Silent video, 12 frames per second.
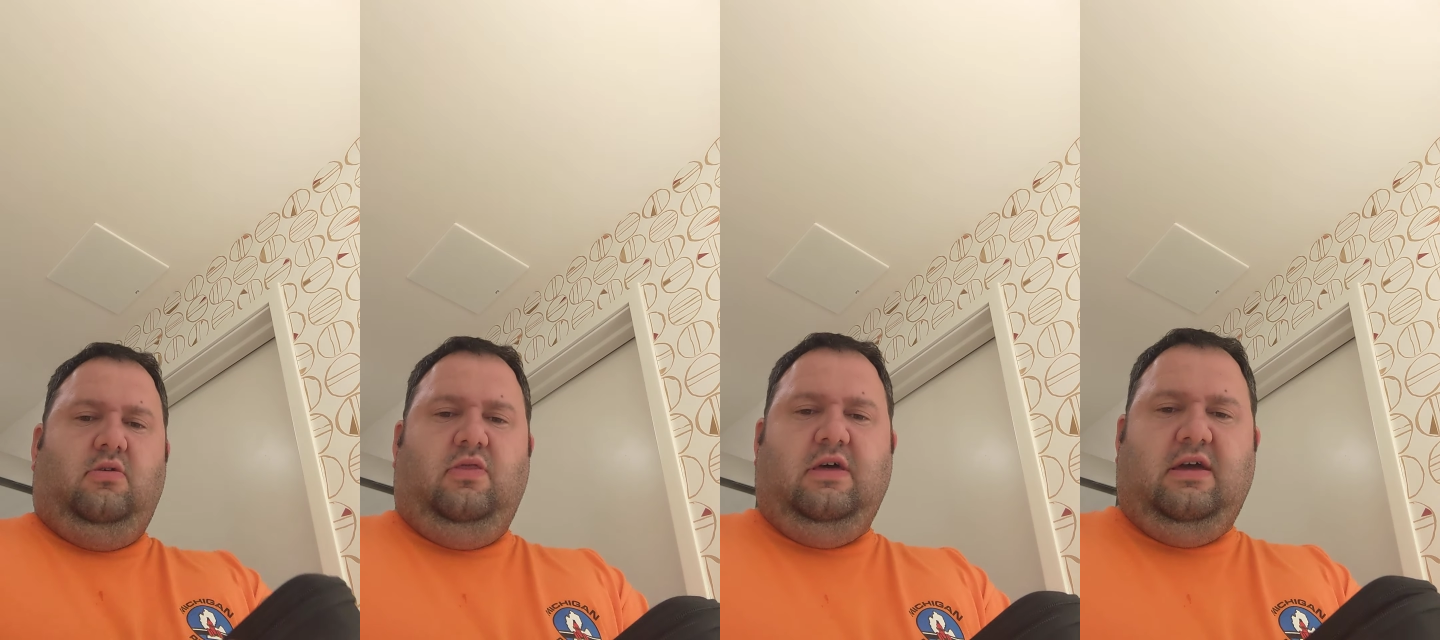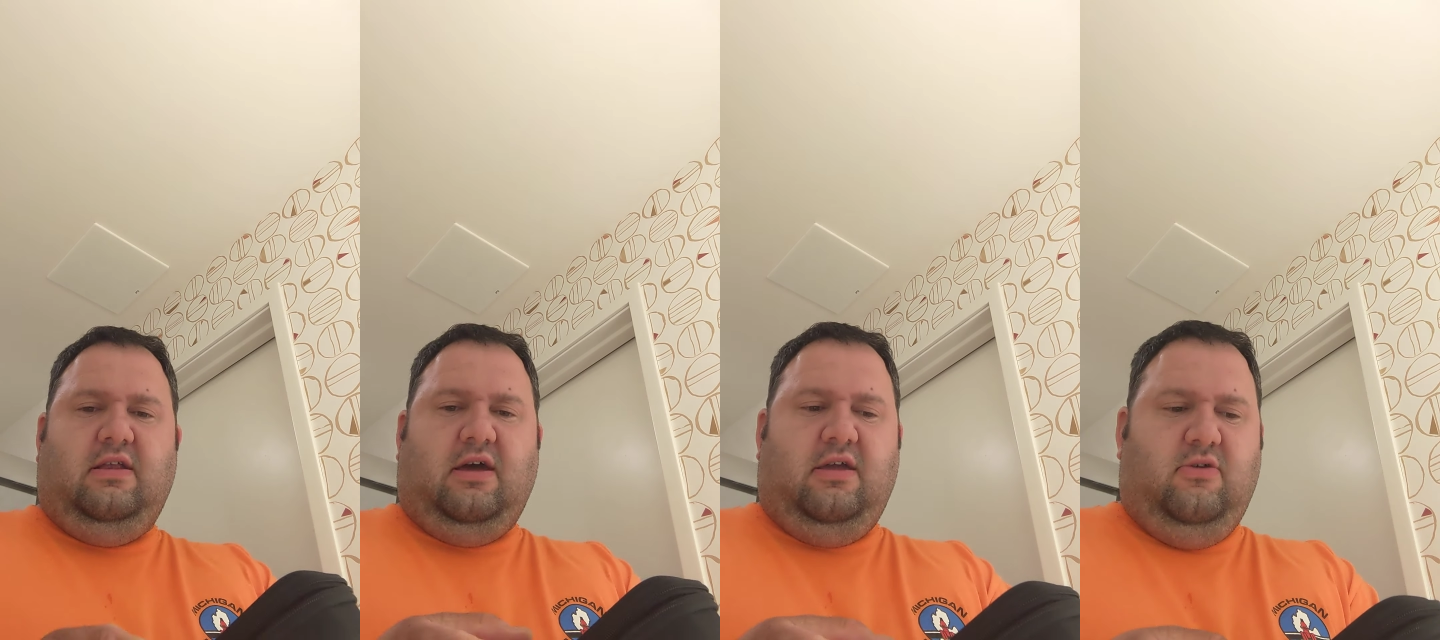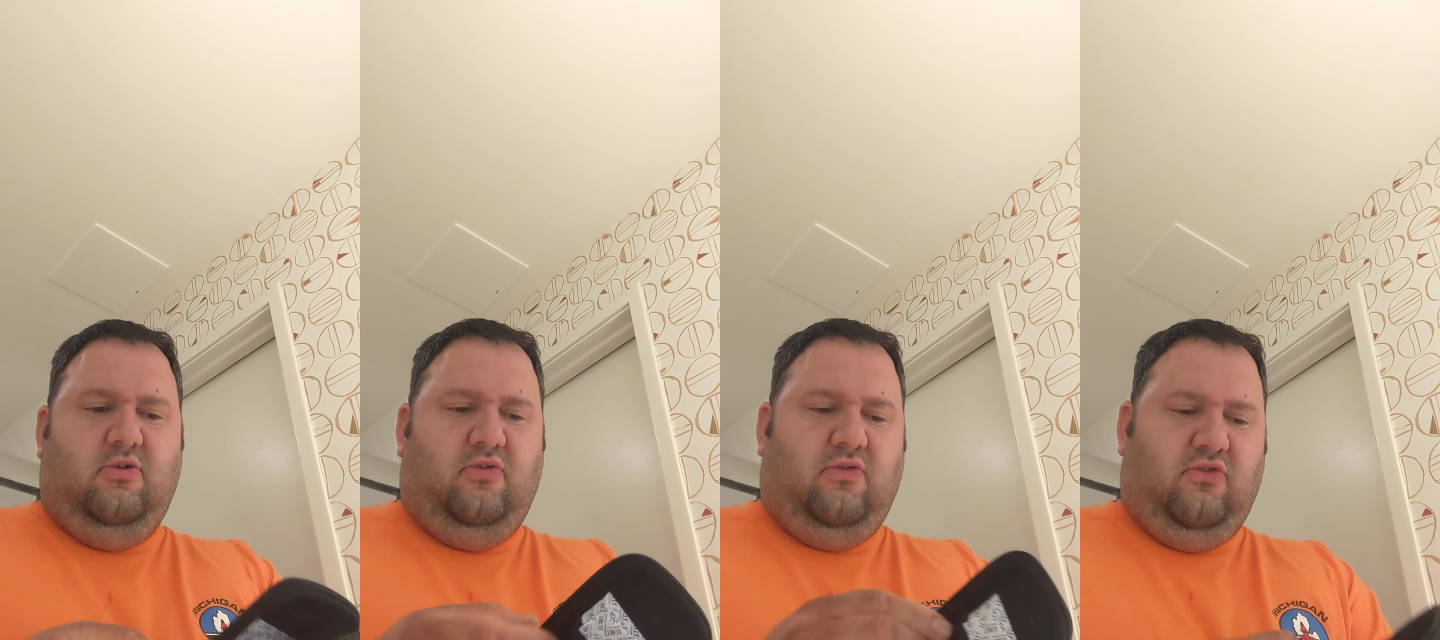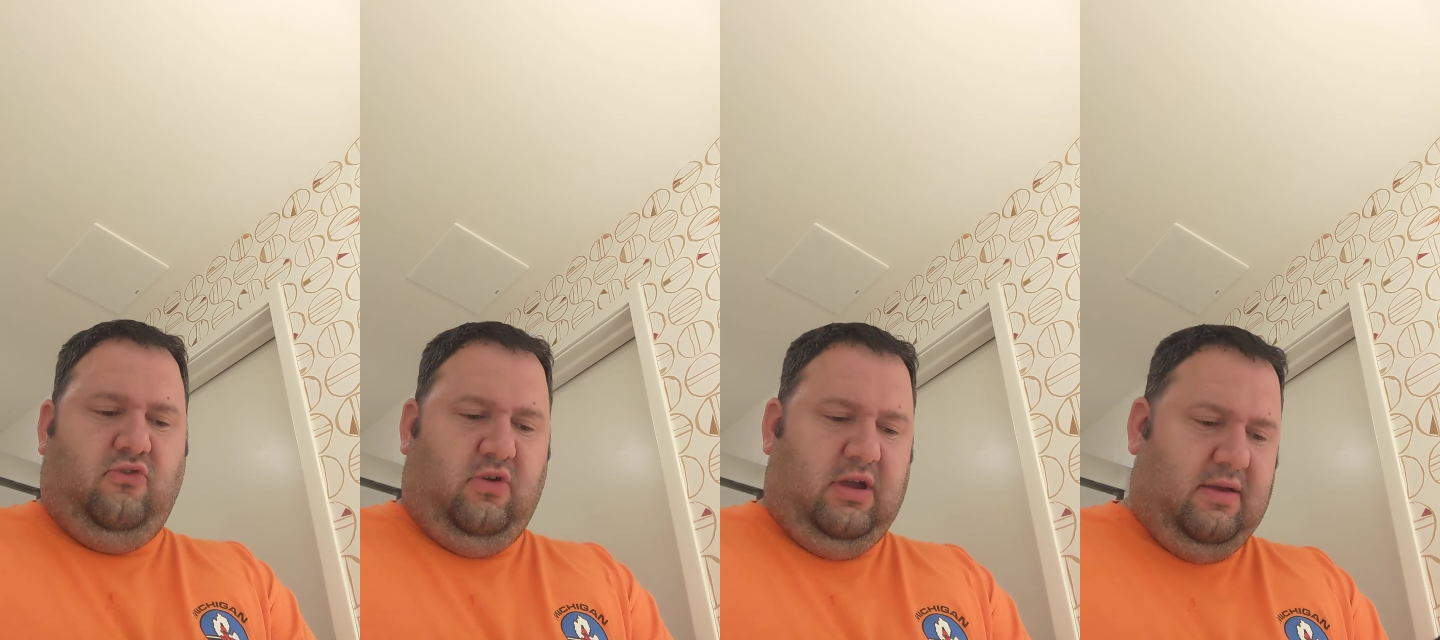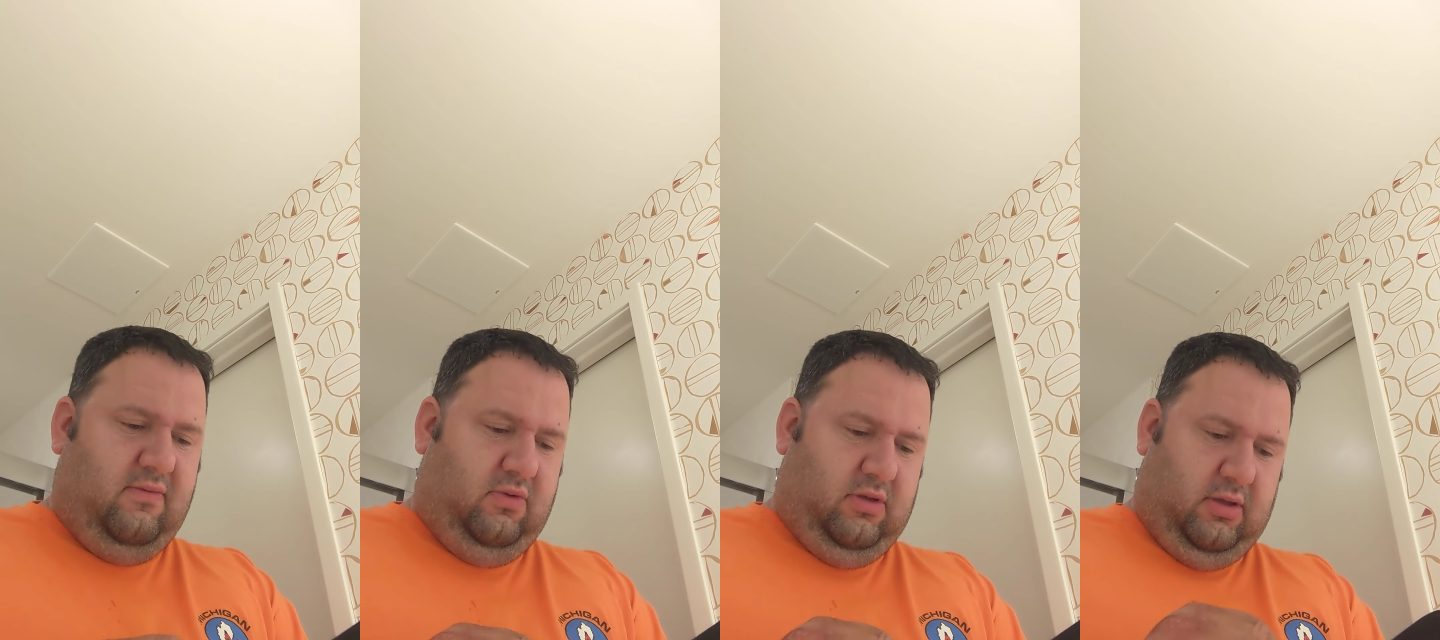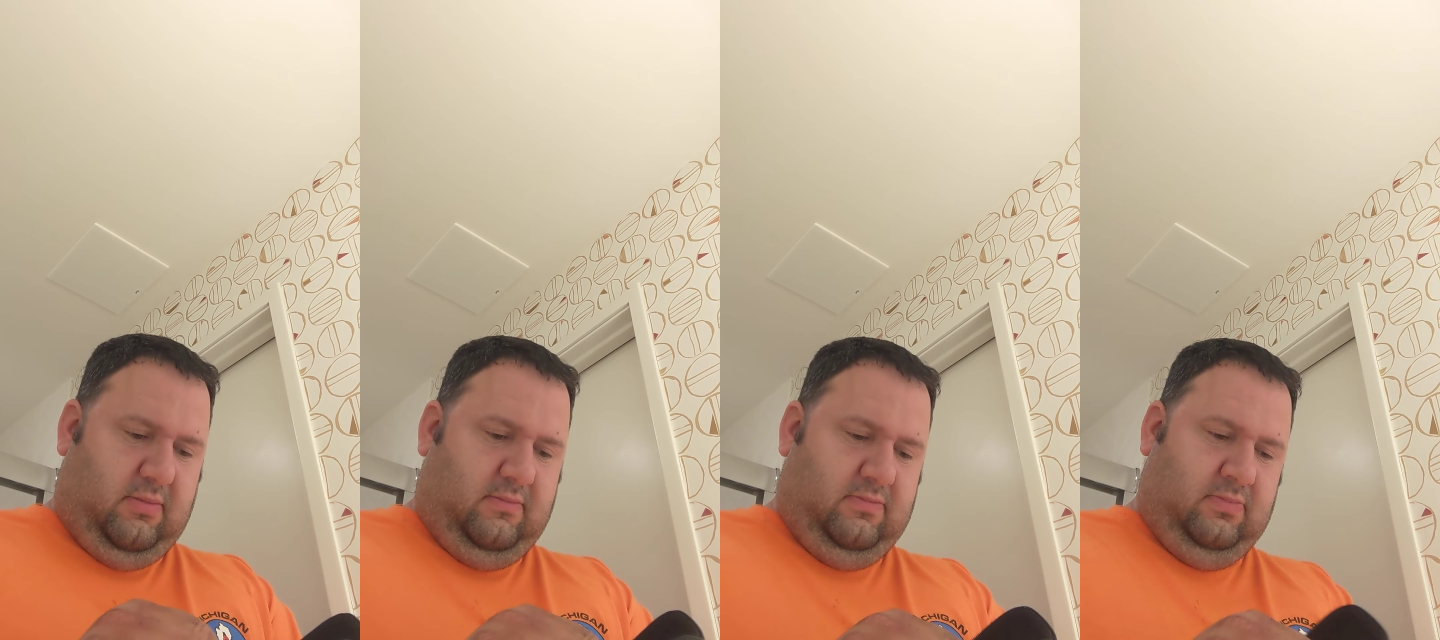that I use for
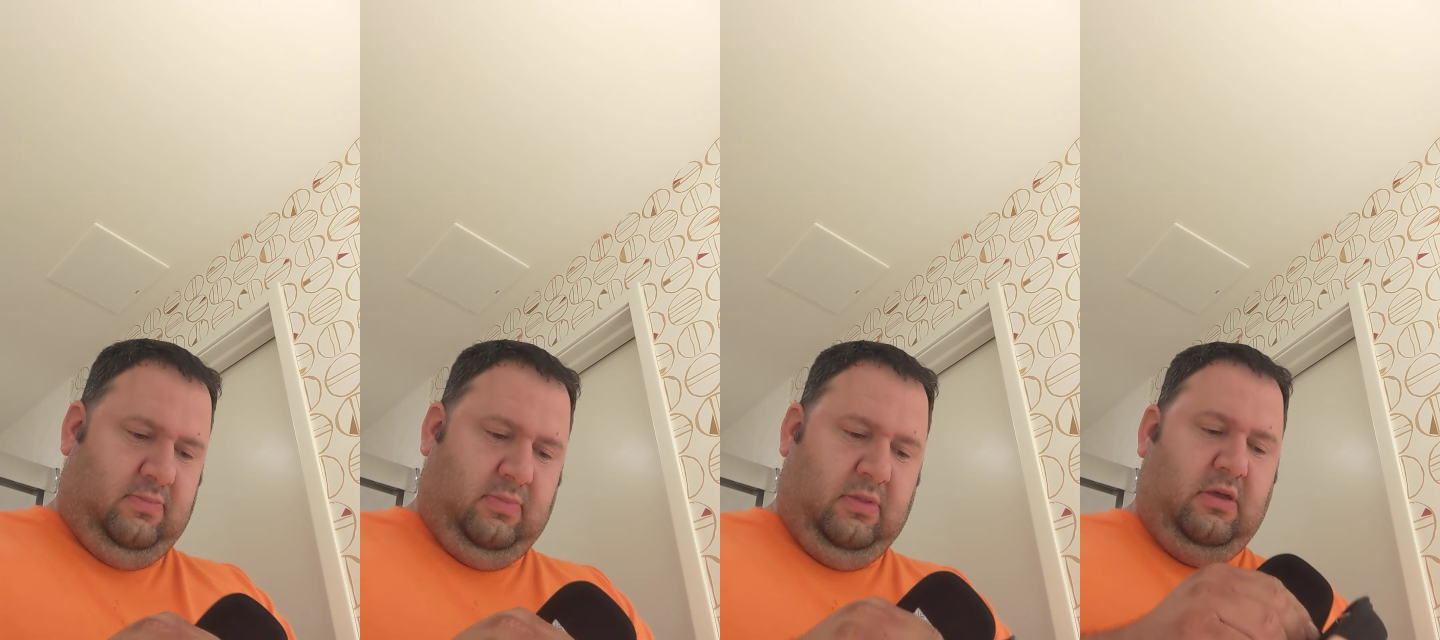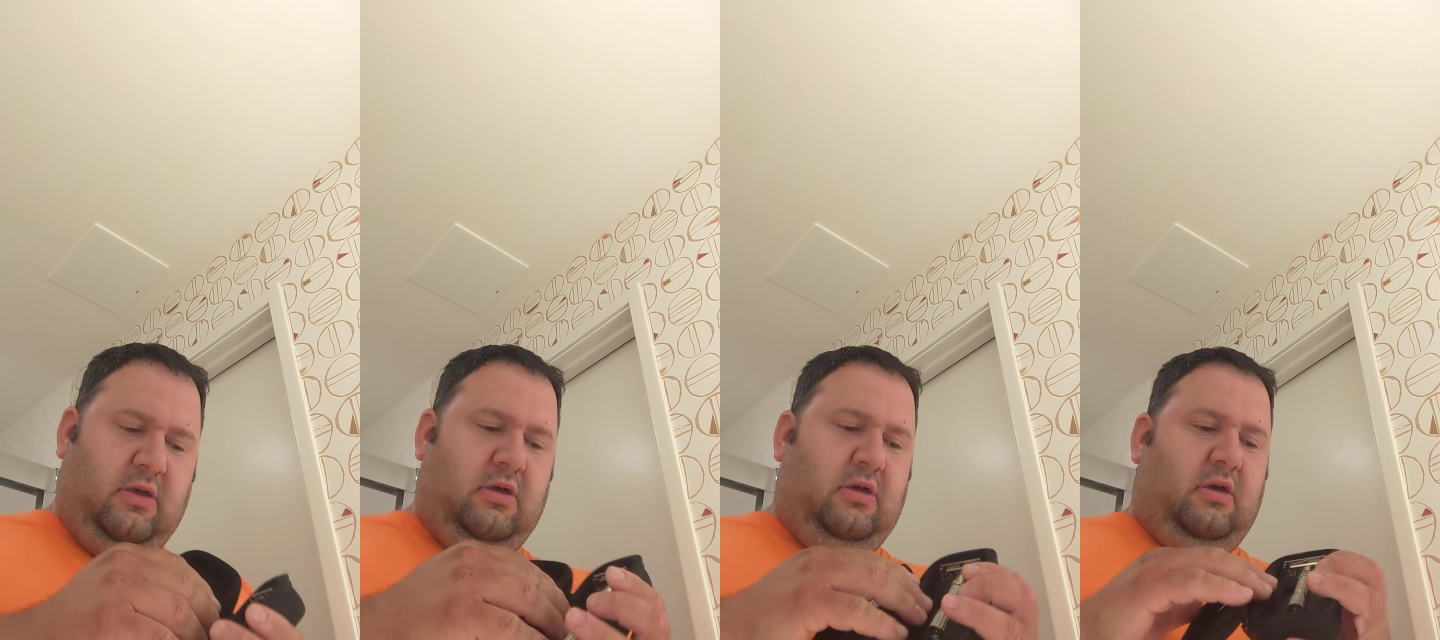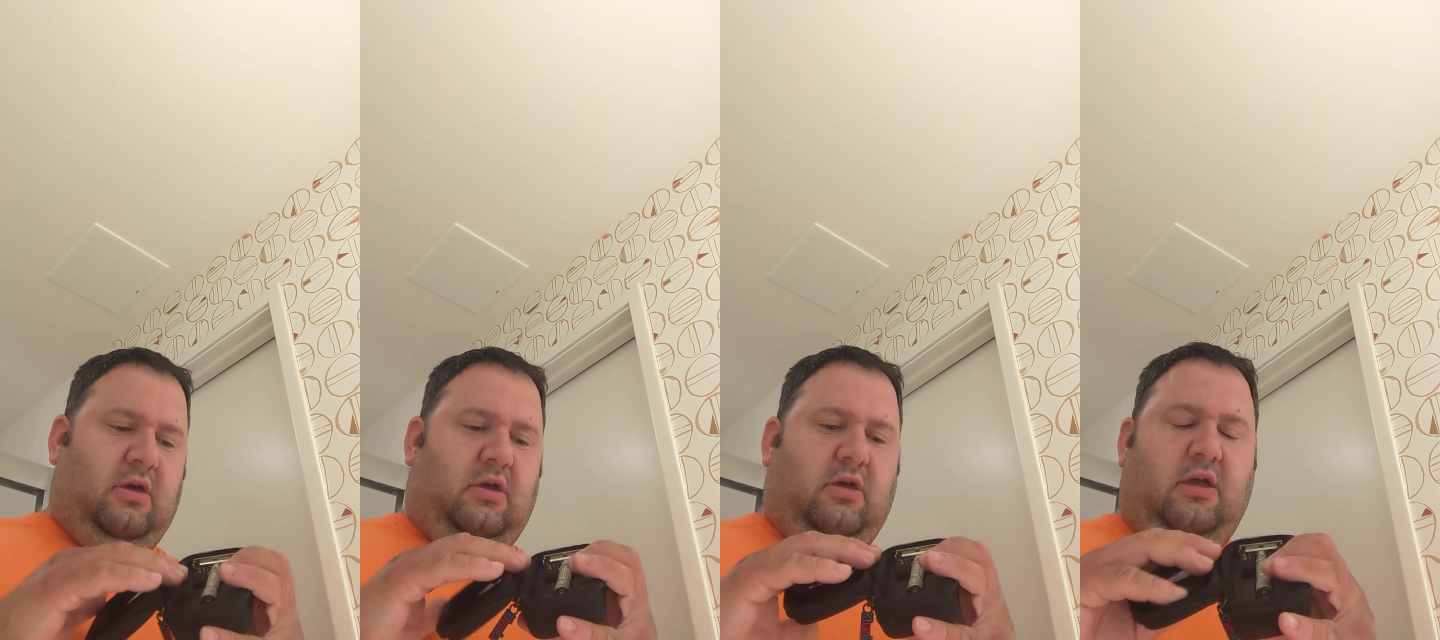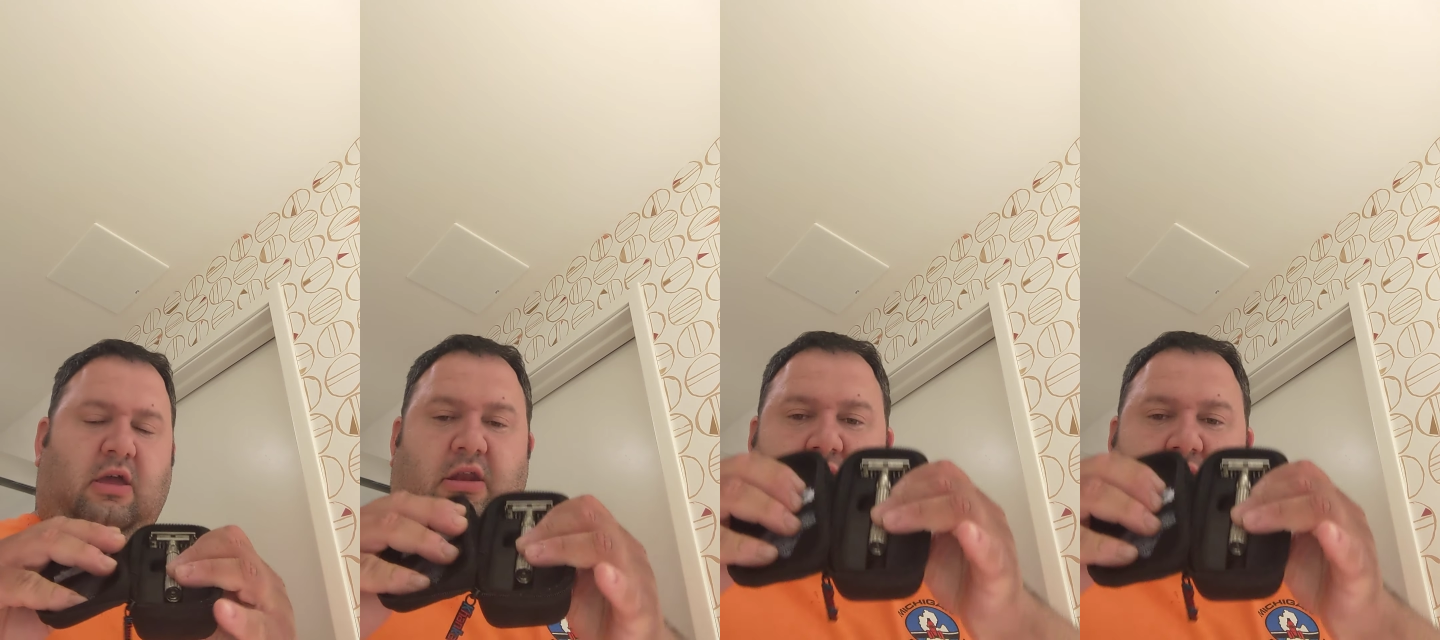traveling. In